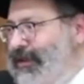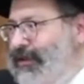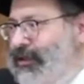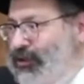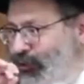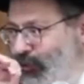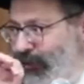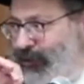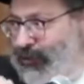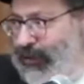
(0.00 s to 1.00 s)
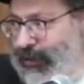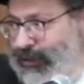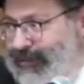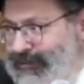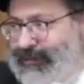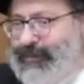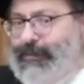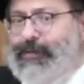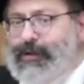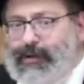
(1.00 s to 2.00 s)
The 2 words were
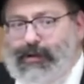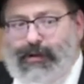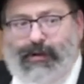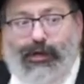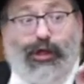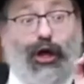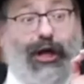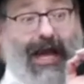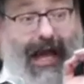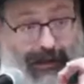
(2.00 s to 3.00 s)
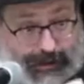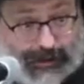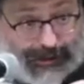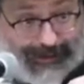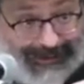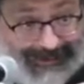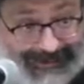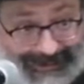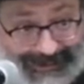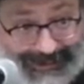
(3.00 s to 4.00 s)
Yagata
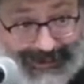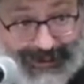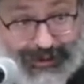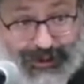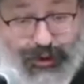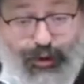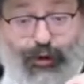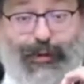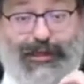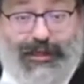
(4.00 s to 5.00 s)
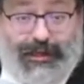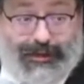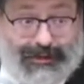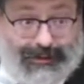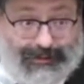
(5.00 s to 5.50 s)
u'Matzasa.